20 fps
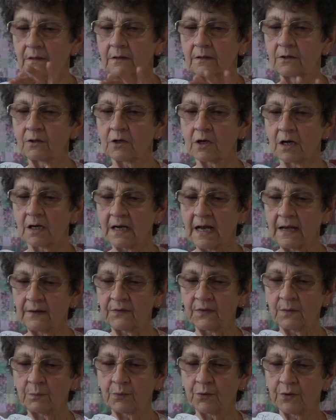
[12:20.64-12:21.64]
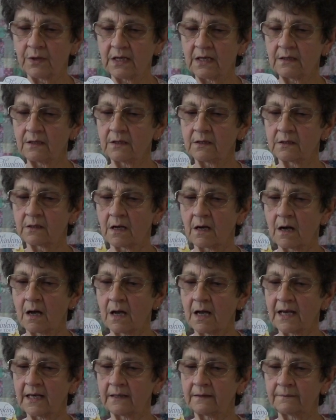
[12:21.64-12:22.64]
you cut out the pretty
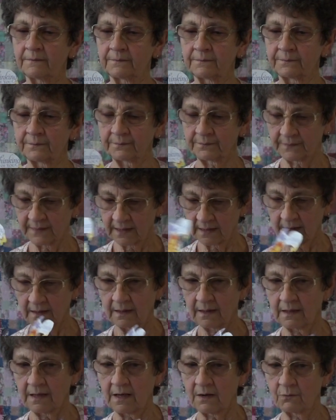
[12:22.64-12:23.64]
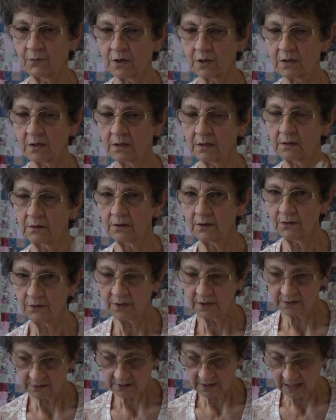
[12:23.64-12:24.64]
design, and we're going to glue
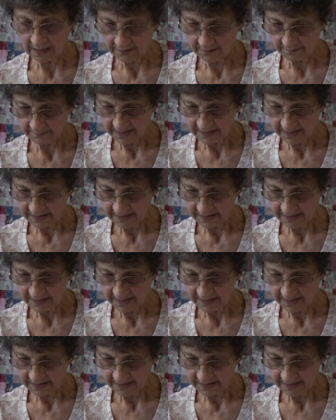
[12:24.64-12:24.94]
this on the